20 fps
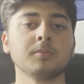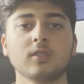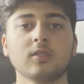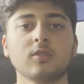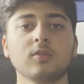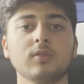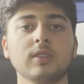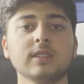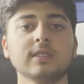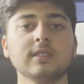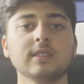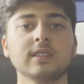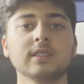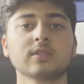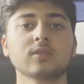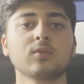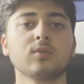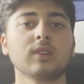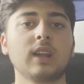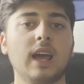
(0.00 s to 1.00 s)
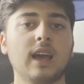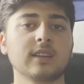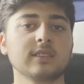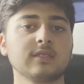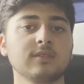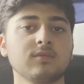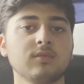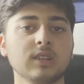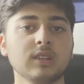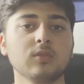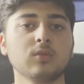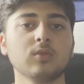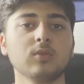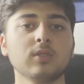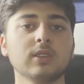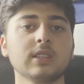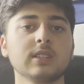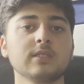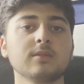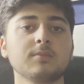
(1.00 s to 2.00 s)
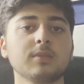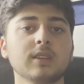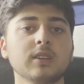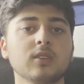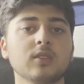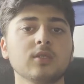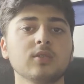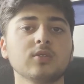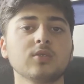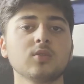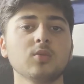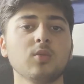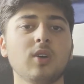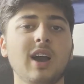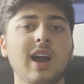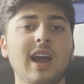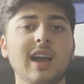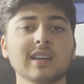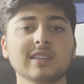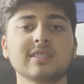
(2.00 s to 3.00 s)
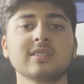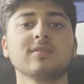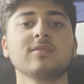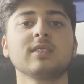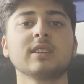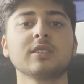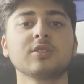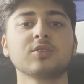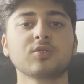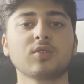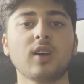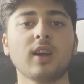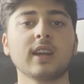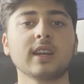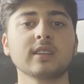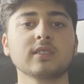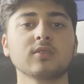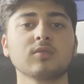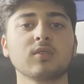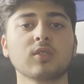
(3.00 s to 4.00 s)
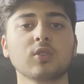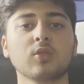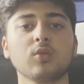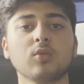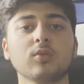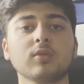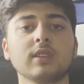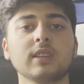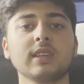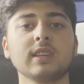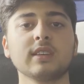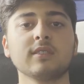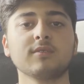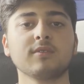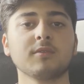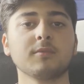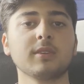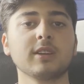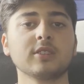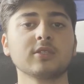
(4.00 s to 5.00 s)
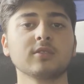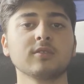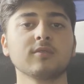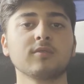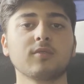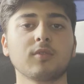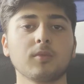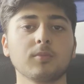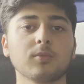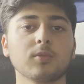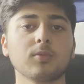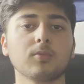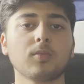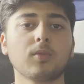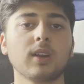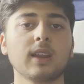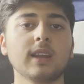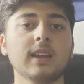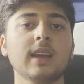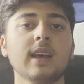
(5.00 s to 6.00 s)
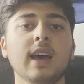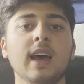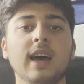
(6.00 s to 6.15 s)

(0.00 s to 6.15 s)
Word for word: The reason it's called active recall is because you are actively trying to recall the information from your brain